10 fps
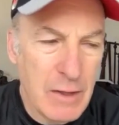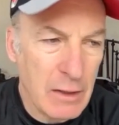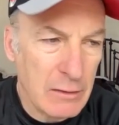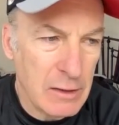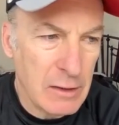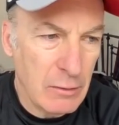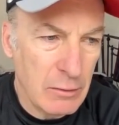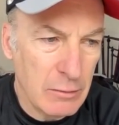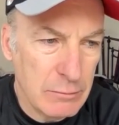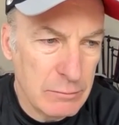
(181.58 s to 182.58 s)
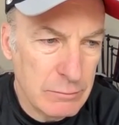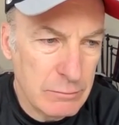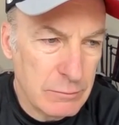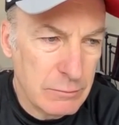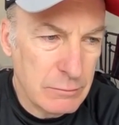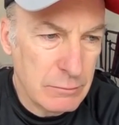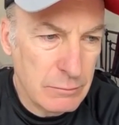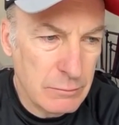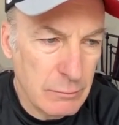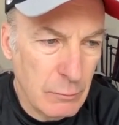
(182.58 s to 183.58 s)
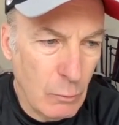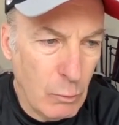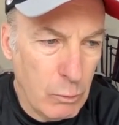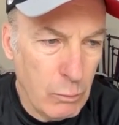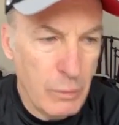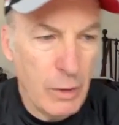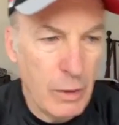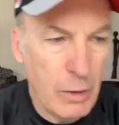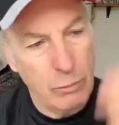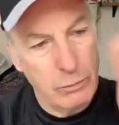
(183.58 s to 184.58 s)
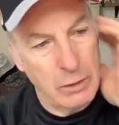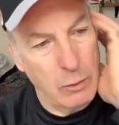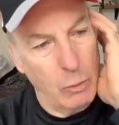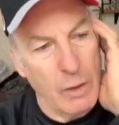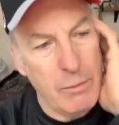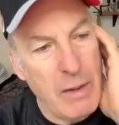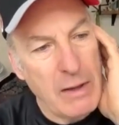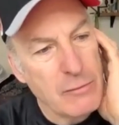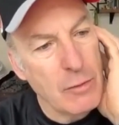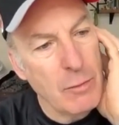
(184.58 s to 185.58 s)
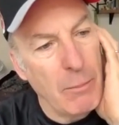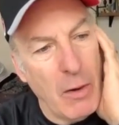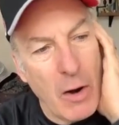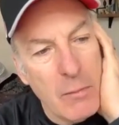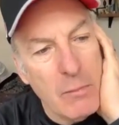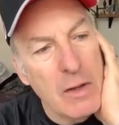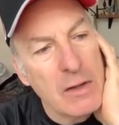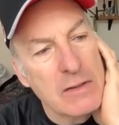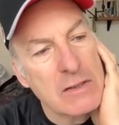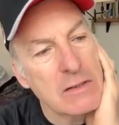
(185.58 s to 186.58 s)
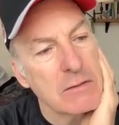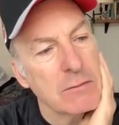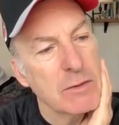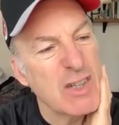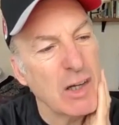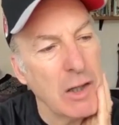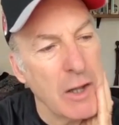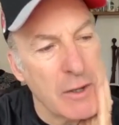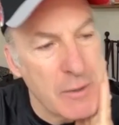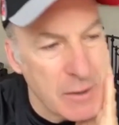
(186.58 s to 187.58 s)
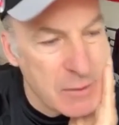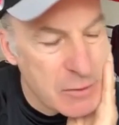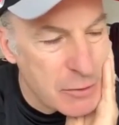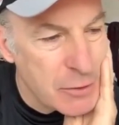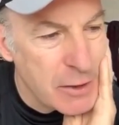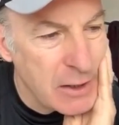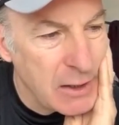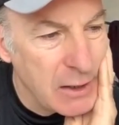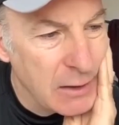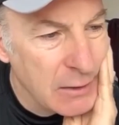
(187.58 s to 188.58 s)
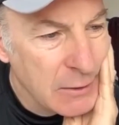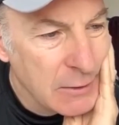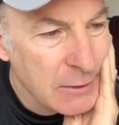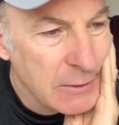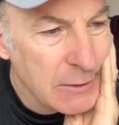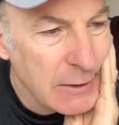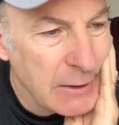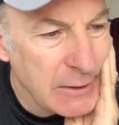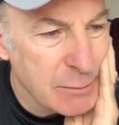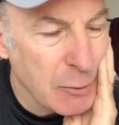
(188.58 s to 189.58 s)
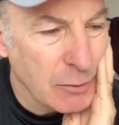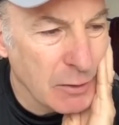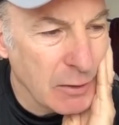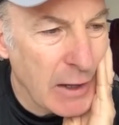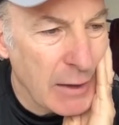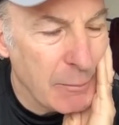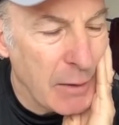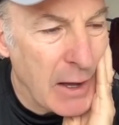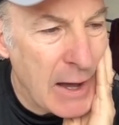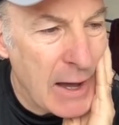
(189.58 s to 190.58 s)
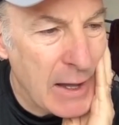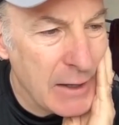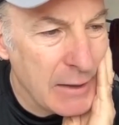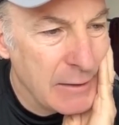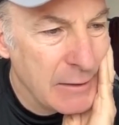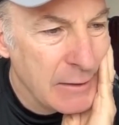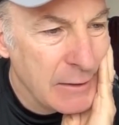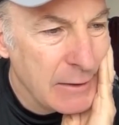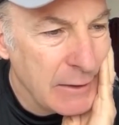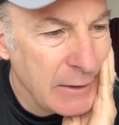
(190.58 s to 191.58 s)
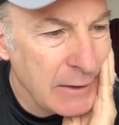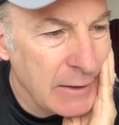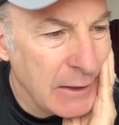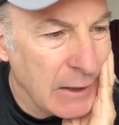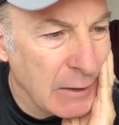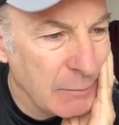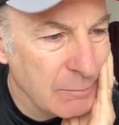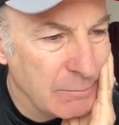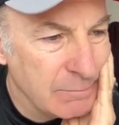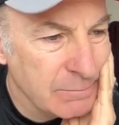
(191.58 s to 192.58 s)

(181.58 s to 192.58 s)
in a little one bedroom apartment. It was cluttered and dirty. He smoked a lot of pot. He um,